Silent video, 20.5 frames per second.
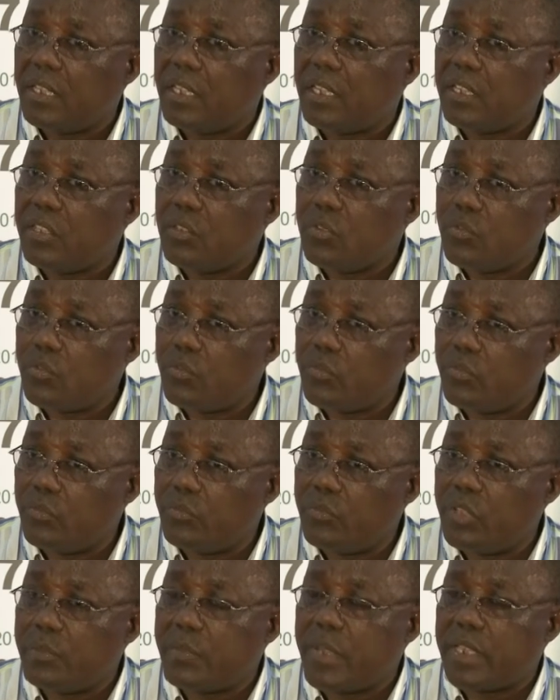You
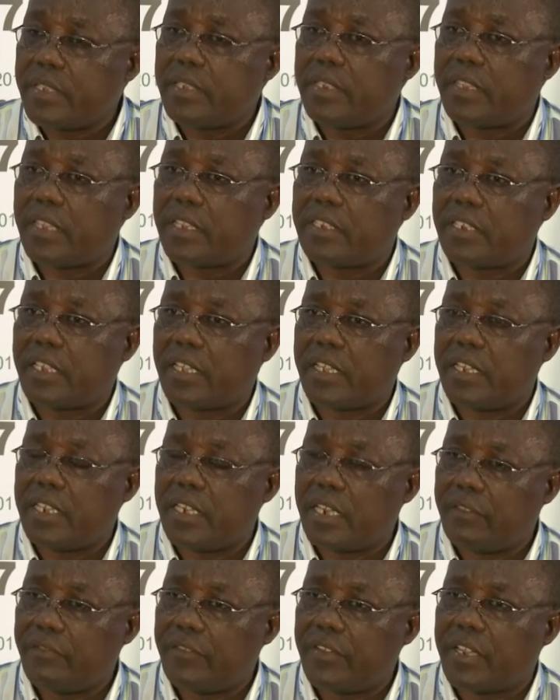imagine that uh,
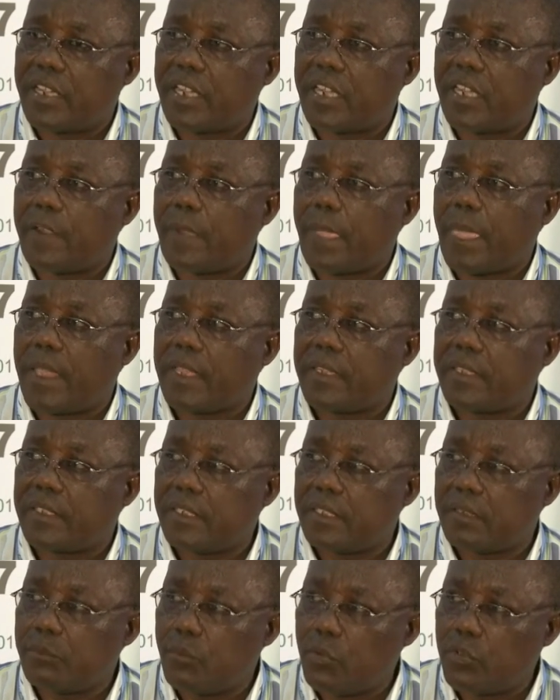in Africa,
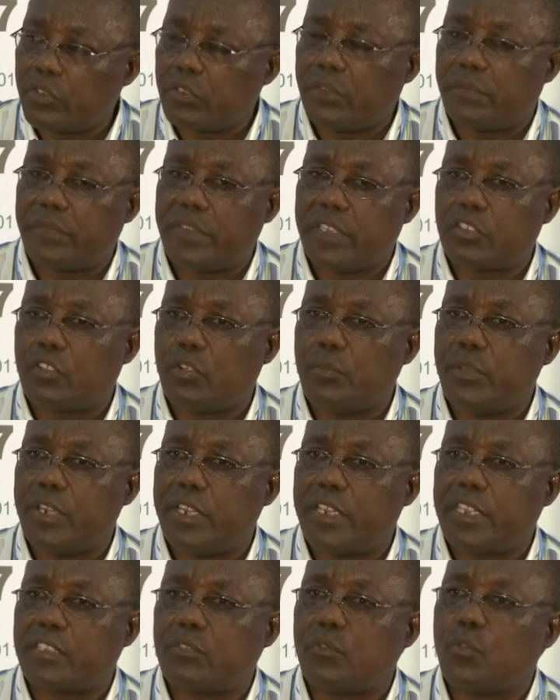most of these
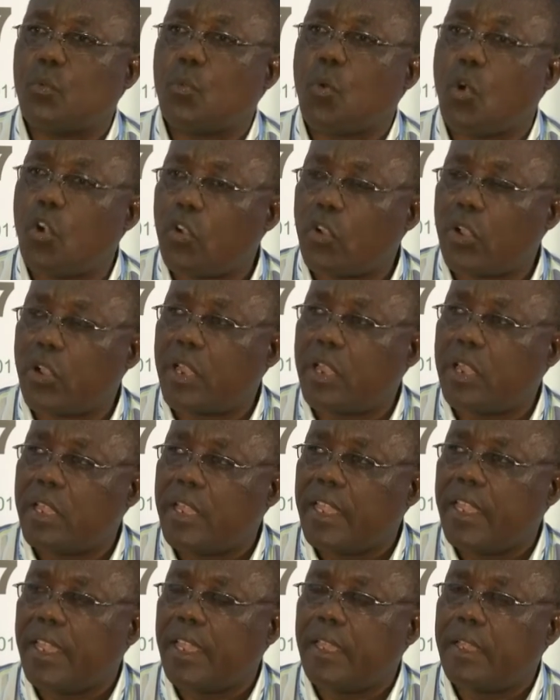communities will walk
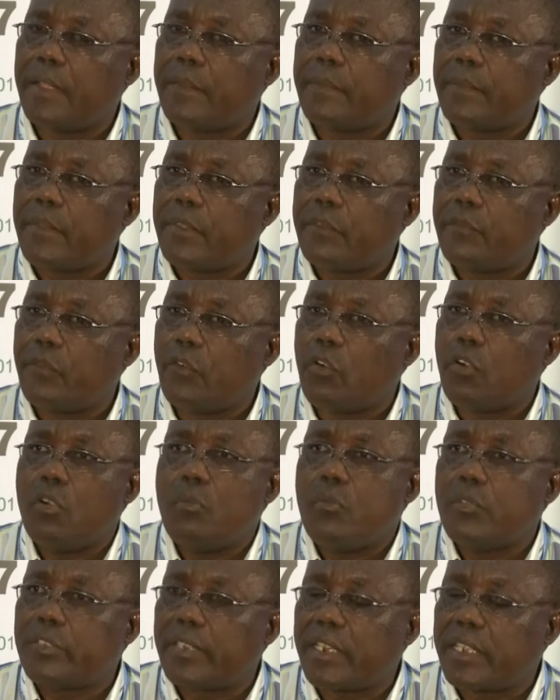for
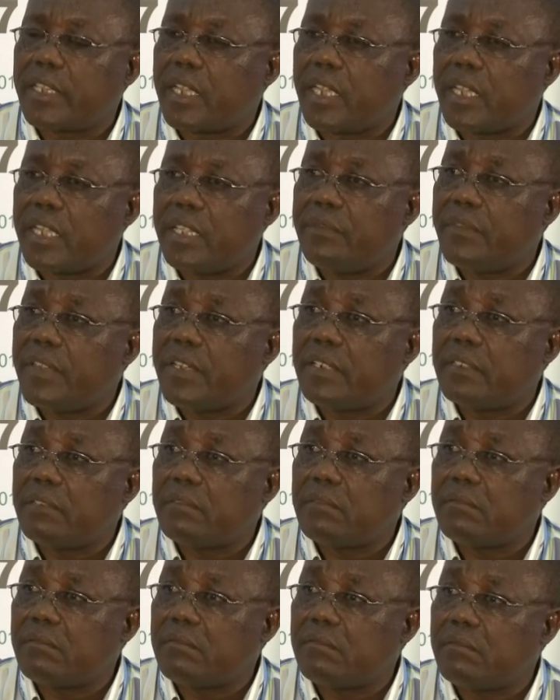almost like uh, even
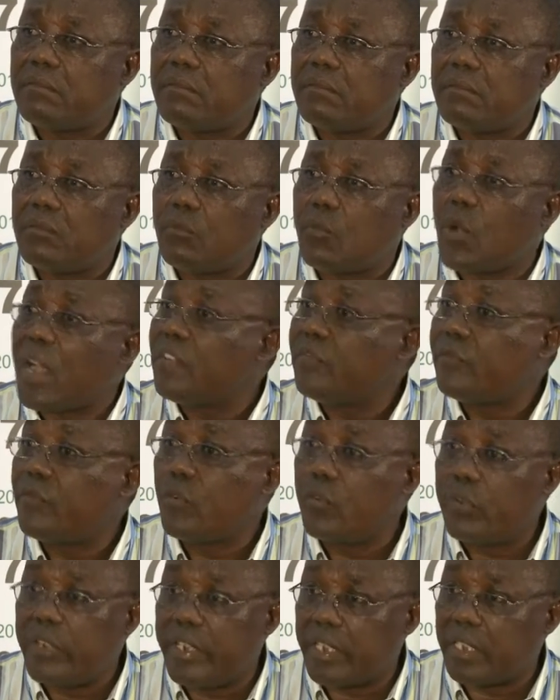one
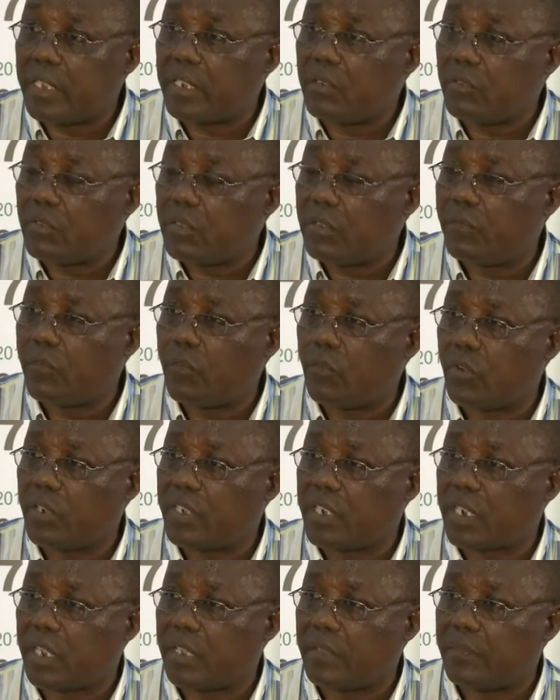full day looking for
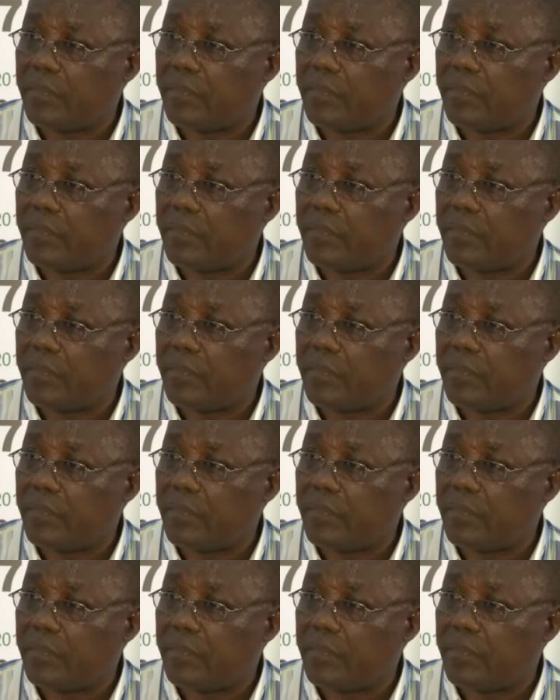water.